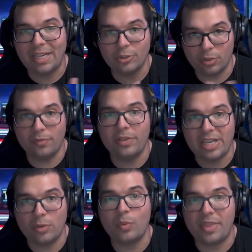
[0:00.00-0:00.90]

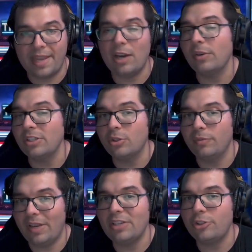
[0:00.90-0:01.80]
intervene with their
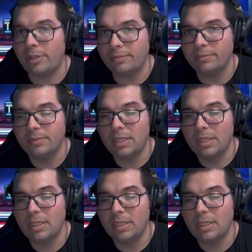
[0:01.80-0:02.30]
intervention.